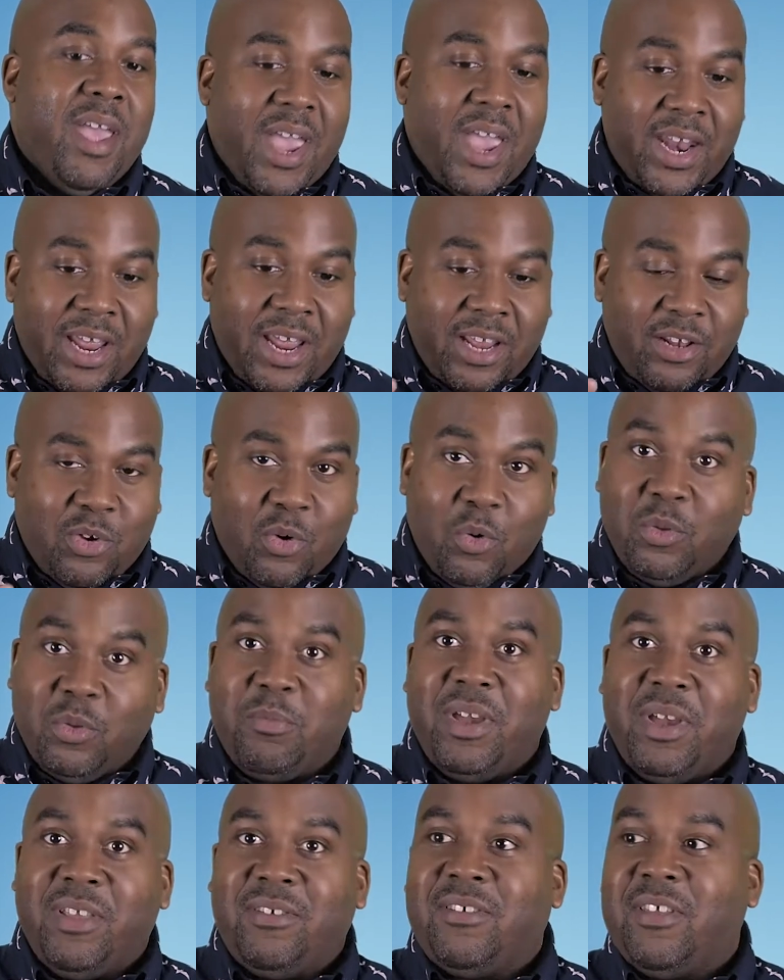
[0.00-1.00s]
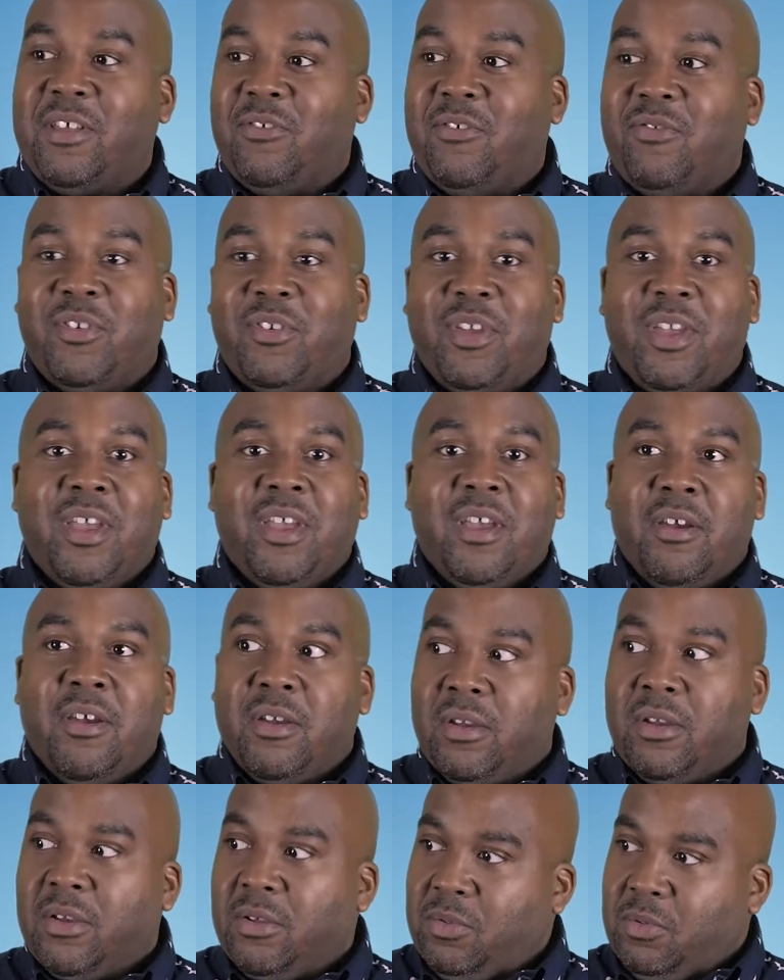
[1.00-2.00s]
And I told myself
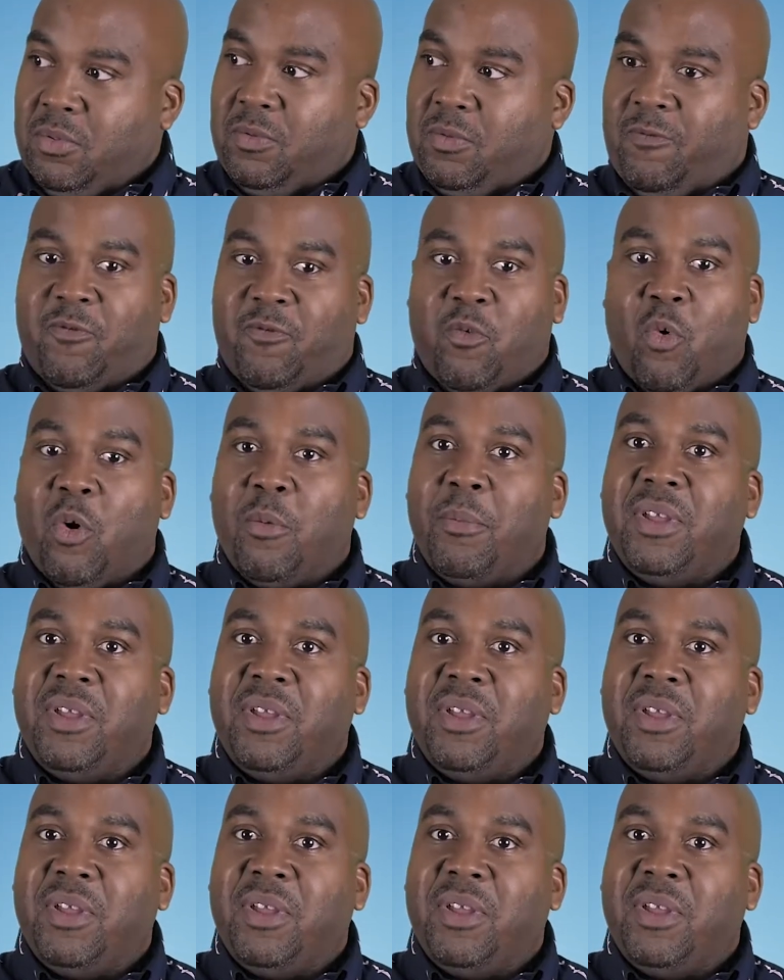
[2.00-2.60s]
4